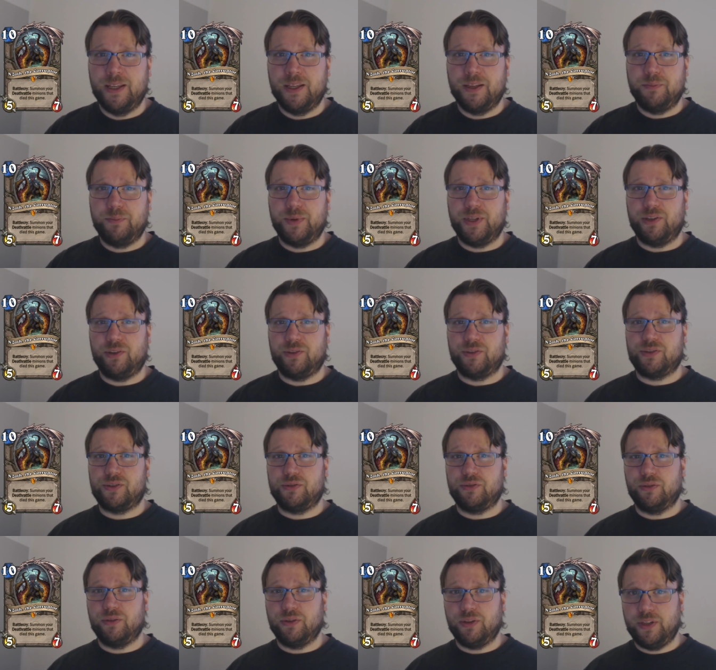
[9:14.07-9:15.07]

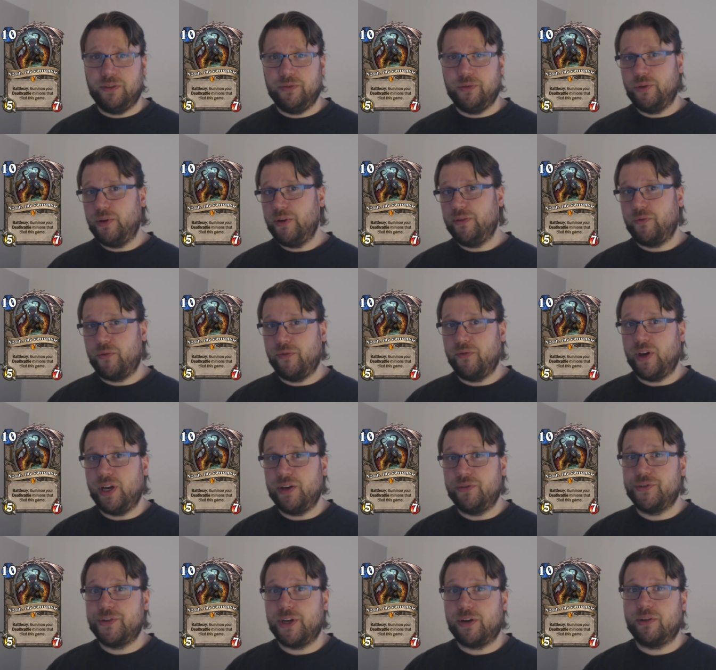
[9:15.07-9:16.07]
Because if you have
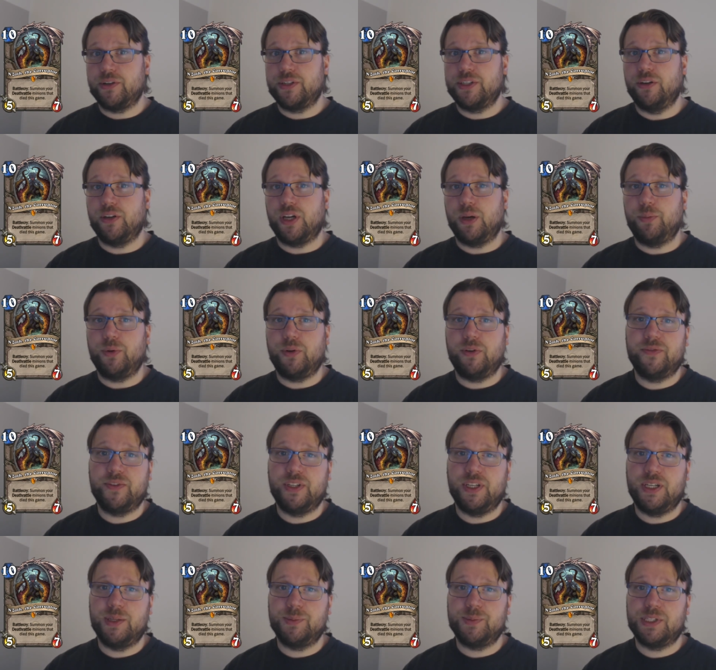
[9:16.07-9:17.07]
revived Sherazin a couple of
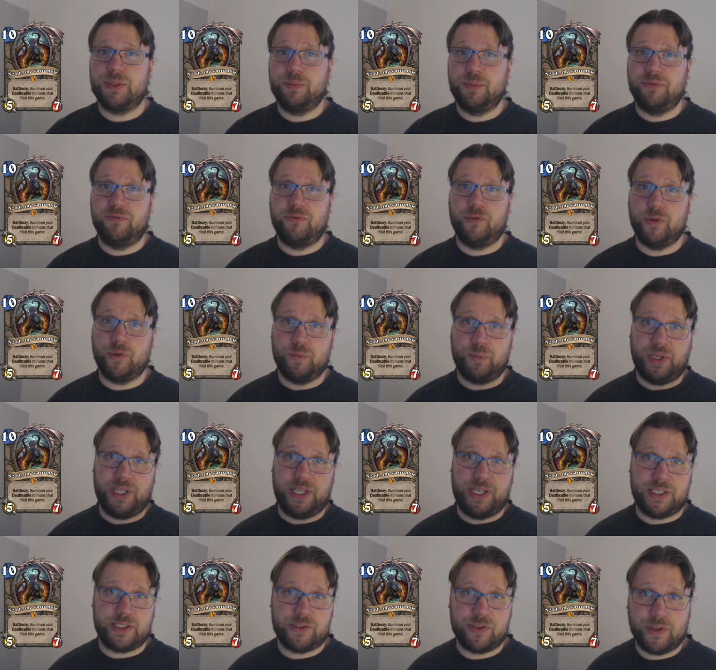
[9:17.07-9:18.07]
times before you play
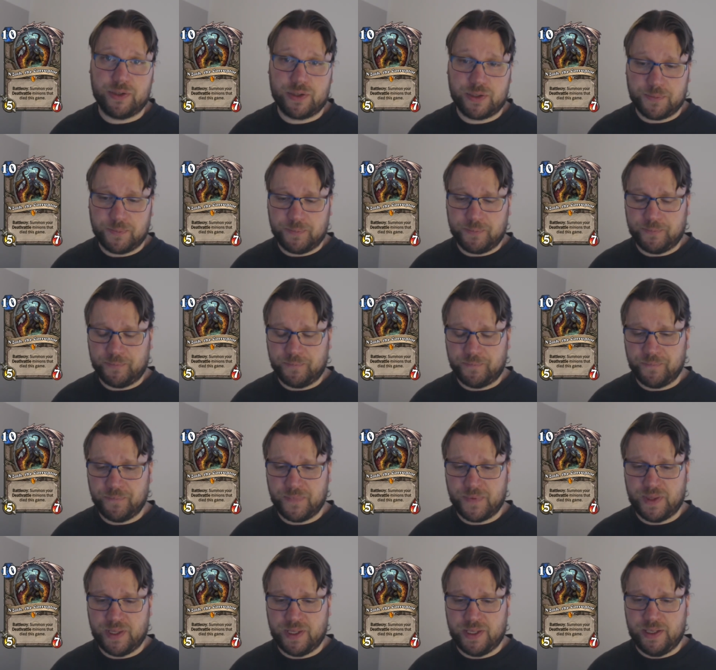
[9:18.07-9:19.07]
N'Zoth,
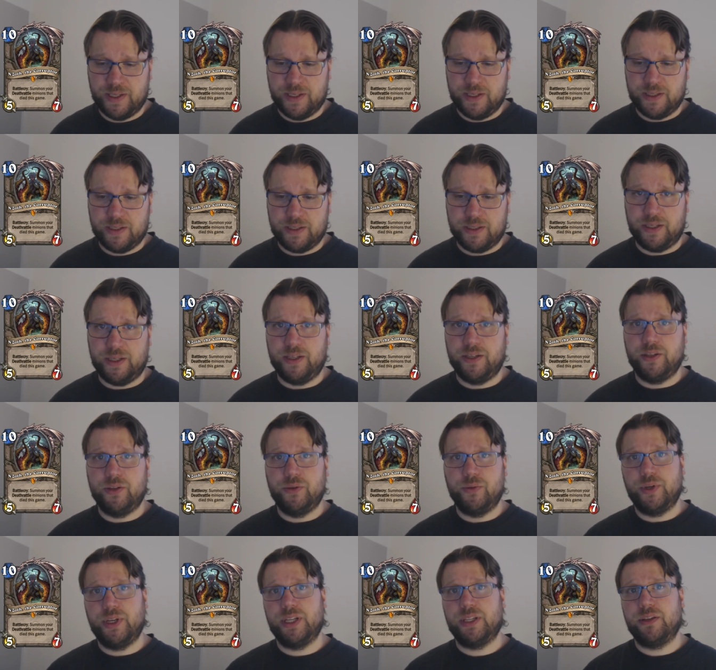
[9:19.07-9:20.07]
then
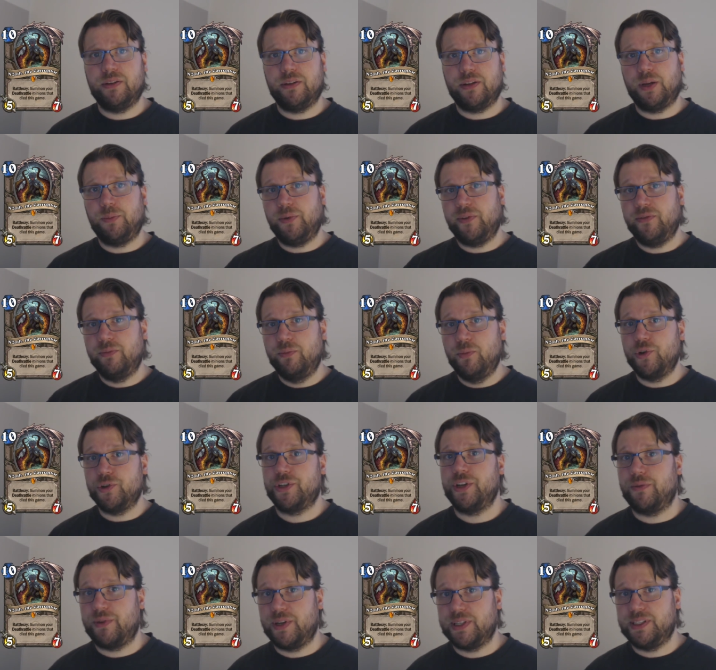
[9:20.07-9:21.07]
you get a couple of more
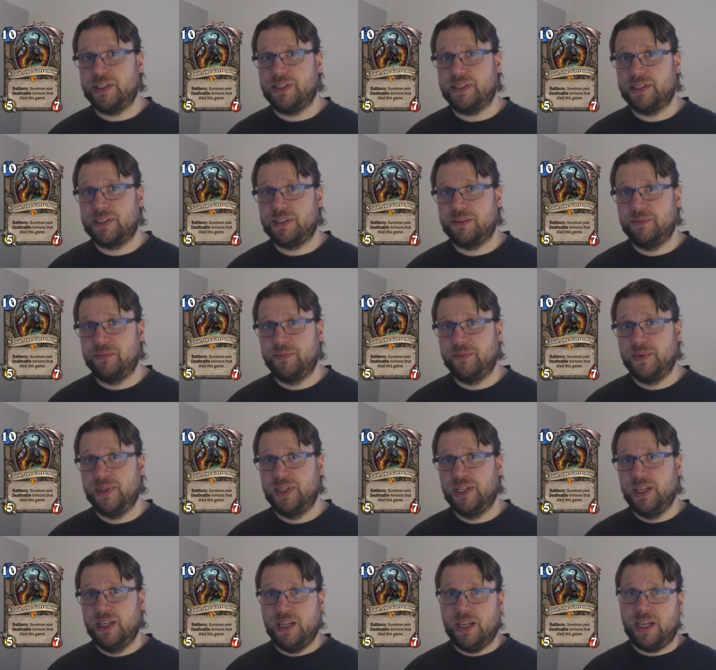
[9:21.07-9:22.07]
Sherazins.
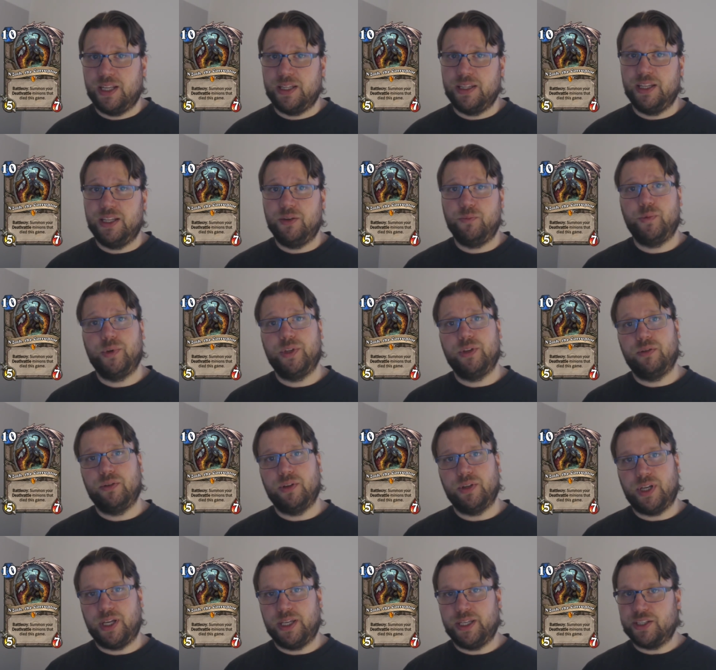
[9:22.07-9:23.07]
And then well,
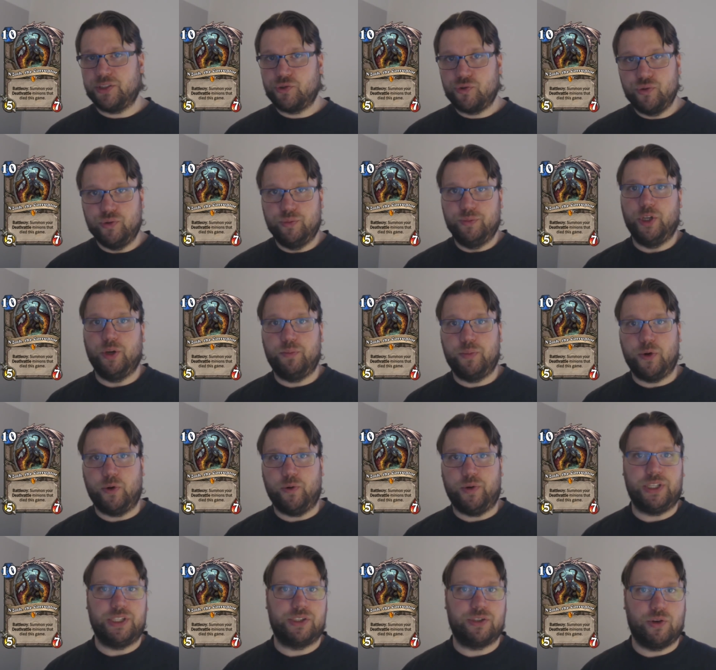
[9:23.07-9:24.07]
I assume the
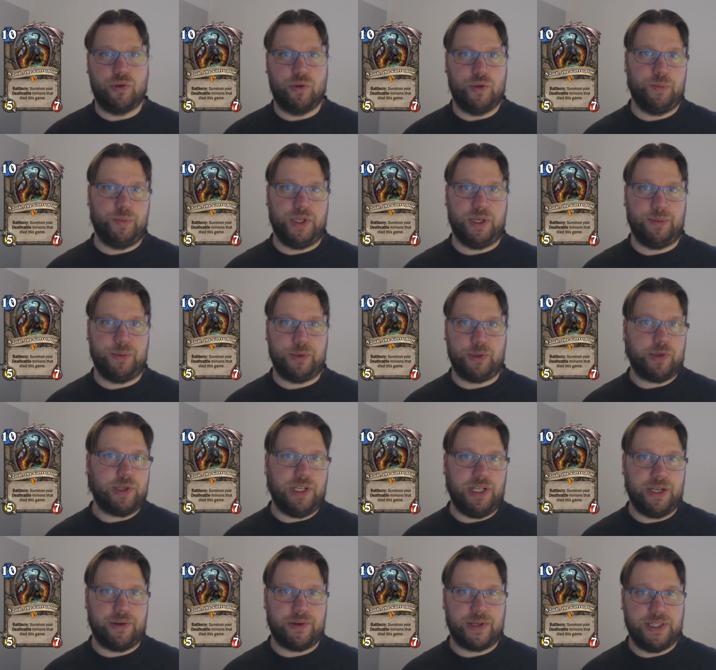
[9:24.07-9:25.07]
opponent is going to be able to
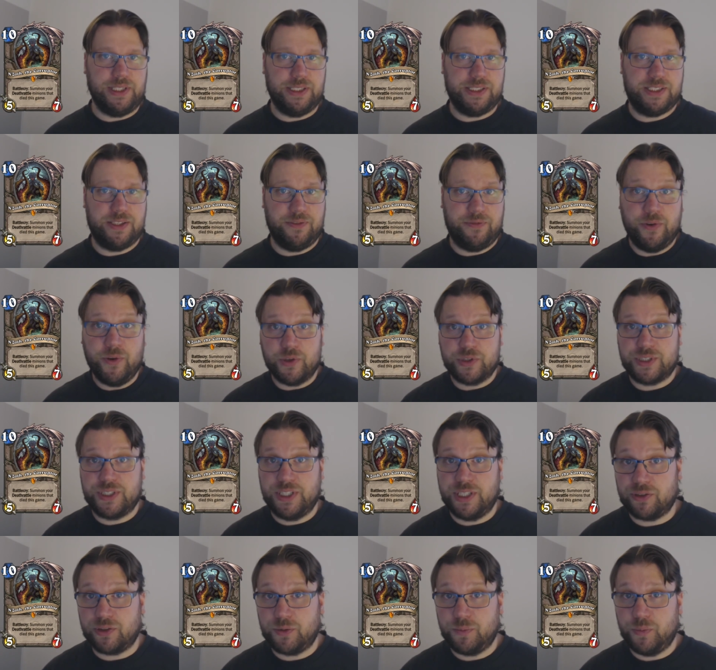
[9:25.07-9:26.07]
clear at least the first
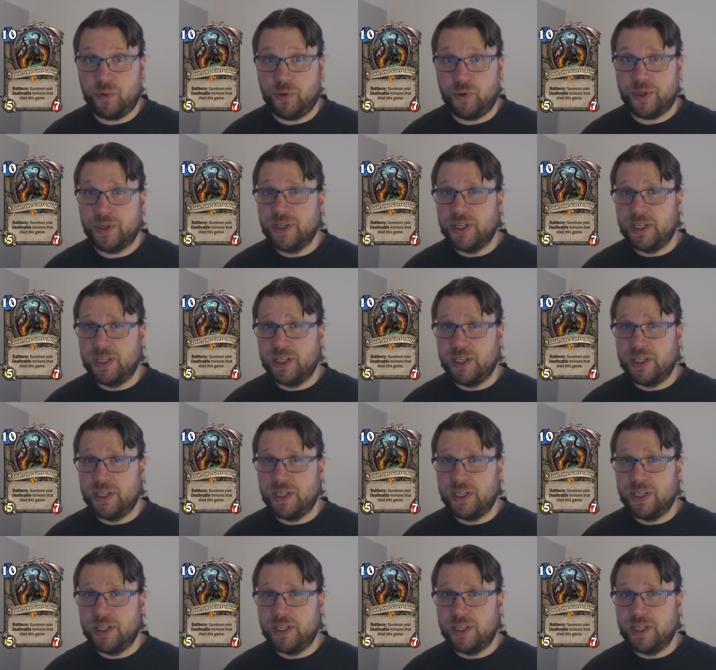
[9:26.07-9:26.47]
N'Zoth board,